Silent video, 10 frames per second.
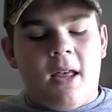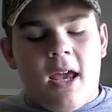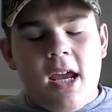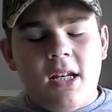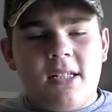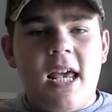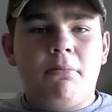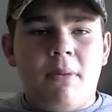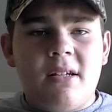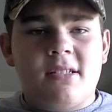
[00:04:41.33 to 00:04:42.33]
And the
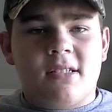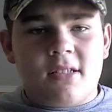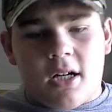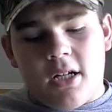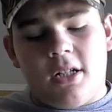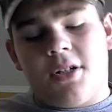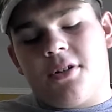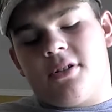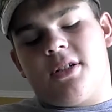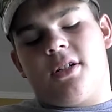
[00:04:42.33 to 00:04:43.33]
Tampa Bay
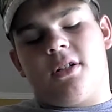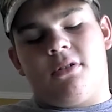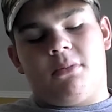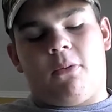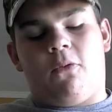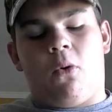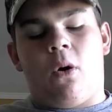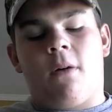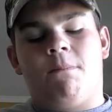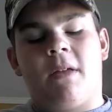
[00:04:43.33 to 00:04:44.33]
Buccaneers, they're going to go number
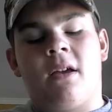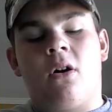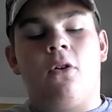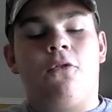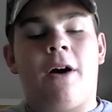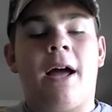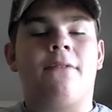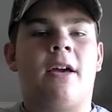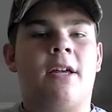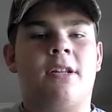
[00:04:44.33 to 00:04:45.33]
4 and go
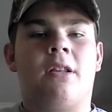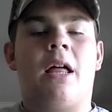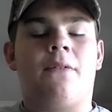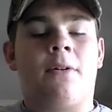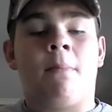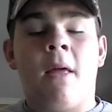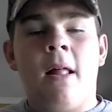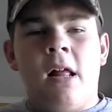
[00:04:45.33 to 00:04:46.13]
5-11.